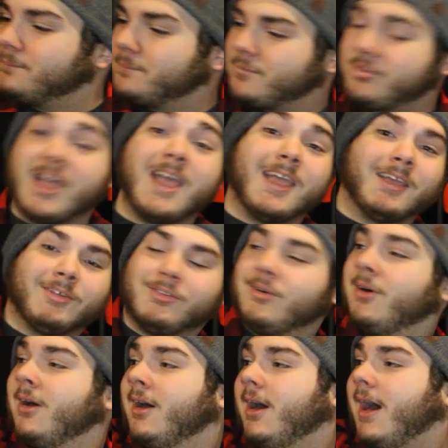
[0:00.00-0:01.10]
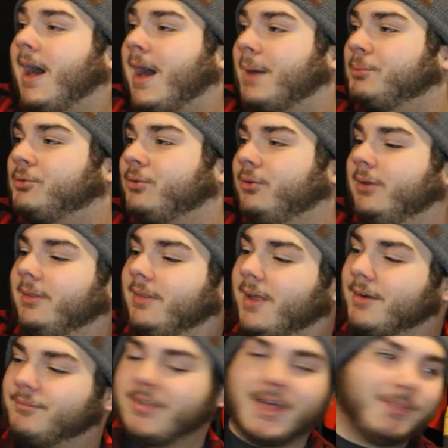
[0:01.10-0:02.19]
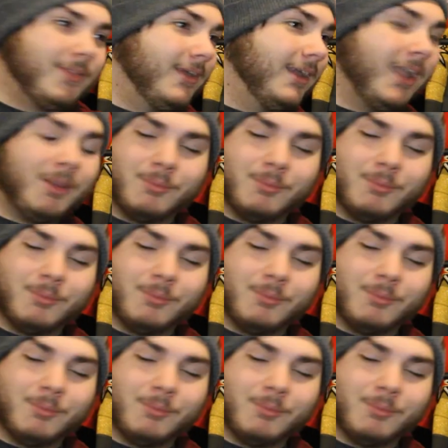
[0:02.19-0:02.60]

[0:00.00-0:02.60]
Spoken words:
saying. So absolutely love that thing.